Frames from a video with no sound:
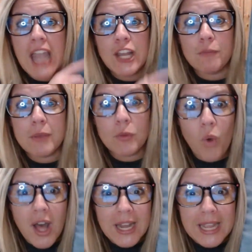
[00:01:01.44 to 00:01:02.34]
and you've been
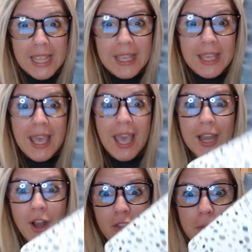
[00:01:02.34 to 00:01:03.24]
wanting
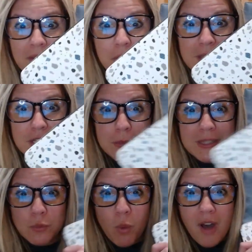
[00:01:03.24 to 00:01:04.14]
an All About The
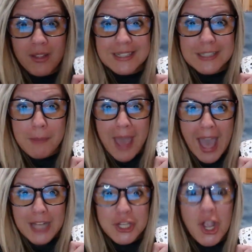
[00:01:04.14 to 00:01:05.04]
Benjamins wallet to
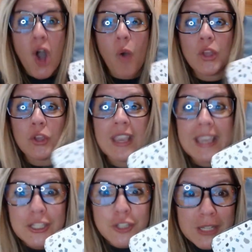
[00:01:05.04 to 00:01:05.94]
match. Well, you can
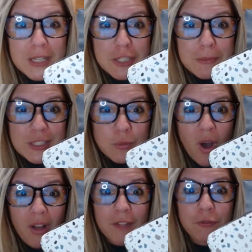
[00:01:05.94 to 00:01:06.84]
get your Benjamins
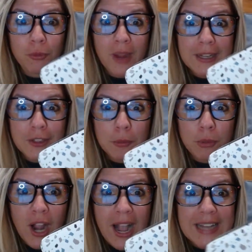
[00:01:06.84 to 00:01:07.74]
wallet for regular
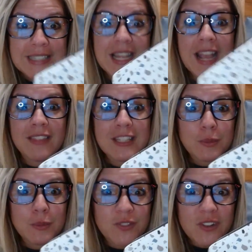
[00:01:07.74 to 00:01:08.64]
price. This
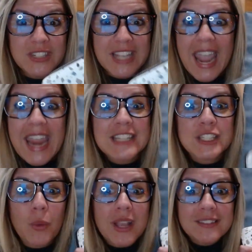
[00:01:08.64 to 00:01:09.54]
one's fifty-eight dollars.
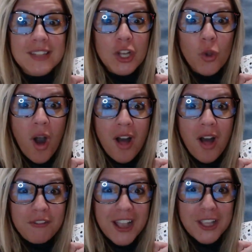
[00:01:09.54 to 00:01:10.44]
So it's going to
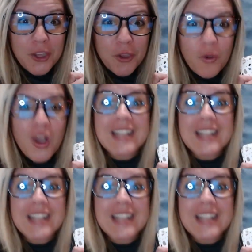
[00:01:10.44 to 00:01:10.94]
qualify you